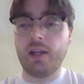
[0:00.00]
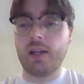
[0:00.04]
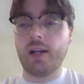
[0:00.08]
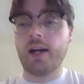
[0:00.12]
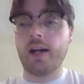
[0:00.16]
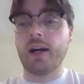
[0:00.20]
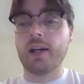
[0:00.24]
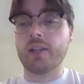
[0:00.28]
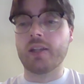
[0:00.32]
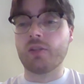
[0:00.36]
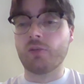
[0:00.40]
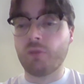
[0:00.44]

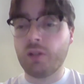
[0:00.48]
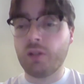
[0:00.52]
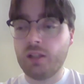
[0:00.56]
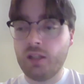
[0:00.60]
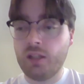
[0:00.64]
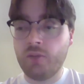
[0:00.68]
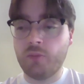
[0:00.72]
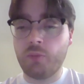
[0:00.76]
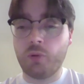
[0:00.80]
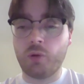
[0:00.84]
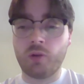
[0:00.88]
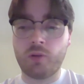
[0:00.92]
It's a
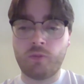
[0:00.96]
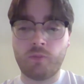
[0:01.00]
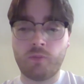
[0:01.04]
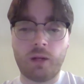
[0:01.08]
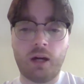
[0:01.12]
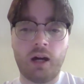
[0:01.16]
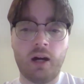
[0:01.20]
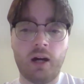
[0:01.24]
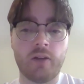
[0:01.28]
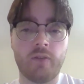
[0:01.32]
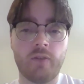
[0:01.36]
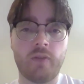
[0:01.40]
really important
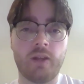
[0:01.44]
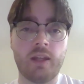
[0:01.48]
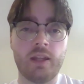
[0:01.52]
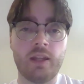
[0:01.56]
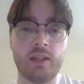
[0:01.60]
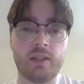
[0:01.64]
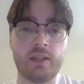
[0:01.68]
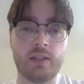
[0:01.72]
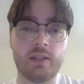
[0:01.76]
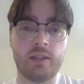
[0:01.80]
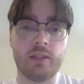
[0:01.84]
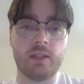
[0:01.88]
part of
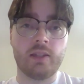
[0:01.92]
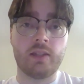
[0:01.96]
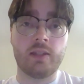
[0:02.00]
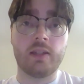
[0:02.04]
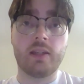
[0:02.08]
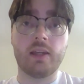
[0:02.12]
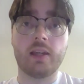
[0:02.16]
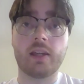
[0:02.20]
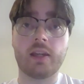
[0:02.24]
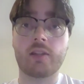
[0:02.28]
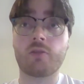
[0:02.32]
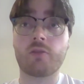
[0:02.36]
Easters.
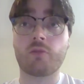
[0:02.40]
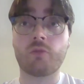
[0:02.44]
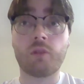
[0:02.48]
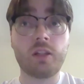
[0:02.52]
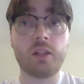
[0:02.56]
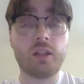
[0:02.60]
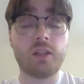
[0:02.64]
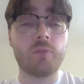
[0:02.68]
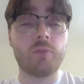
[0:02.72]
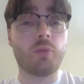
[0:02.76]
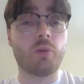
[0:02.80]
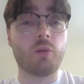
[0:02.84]
It's a
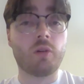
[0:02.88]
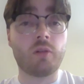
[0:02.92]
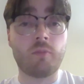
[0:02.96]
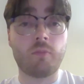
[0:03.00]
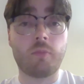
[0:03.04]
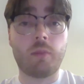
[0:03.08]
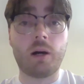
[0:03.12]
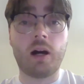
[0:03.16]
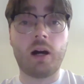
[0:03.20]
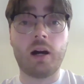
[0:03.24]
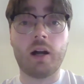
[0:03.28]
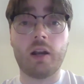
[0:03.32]
really
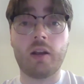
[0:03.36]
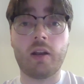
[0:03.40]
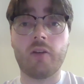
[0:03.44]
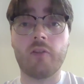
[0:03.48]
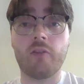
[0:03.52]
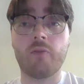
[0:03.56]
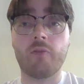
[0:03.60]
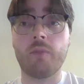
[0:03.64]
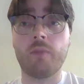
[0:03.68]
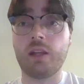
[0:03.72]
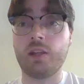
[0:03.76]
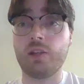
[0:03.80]
important part
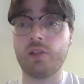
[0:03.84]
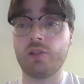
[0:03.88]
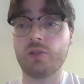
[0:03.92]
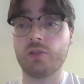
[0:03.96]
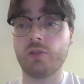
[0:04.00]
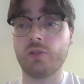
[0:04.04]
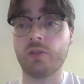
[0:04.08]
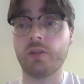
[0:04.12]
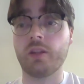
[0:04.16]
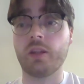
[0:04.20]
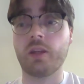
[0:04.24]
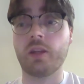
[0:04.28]
of making
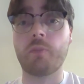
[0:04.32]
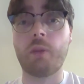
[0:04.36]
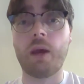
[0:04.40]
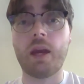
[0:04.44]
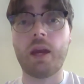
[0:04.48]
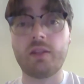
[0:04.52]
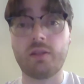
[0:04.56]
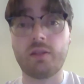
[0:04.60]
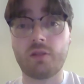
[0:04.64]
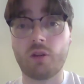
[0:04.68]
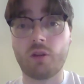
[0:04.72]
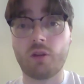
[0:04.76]
sure that
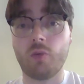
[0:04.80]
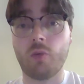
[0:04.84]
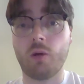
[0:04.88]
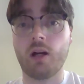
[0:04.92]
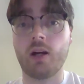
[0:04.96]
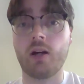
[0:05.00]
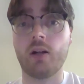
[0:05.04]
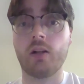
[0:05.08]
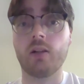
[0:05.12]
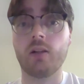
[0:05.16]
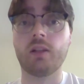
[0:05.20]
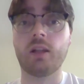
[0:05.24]
debates go
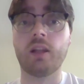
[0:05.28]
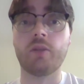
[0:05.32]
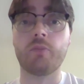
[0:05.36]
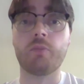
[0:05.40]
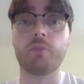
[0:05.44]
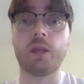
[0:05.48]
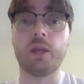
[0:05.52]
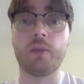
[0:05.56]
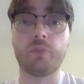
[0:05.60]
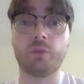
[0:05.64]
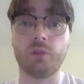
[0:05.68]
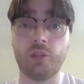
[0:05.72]
well,
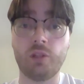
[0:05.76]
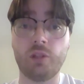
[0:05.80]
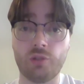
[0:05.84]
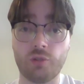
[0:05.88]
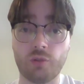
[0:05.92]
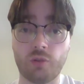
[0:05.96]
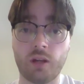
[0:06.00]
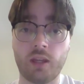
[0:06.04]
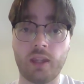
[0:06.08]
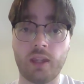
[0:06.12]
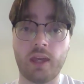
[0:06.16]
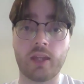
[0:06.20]
people
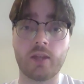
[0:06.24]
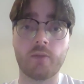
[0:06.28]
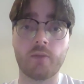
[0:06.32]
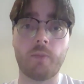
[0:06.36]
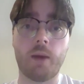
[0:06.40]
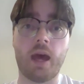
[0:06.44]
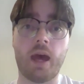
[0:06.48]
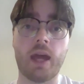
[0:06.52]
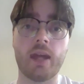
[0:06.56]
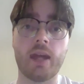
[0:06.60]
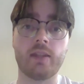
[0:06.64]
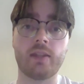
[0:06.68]
enjoy their
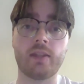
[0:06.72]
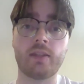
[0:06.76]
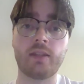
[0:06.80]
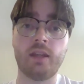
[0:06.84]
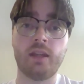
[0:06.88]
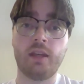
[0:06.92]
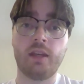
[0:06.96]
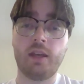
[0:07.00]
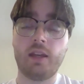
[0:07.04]
debates.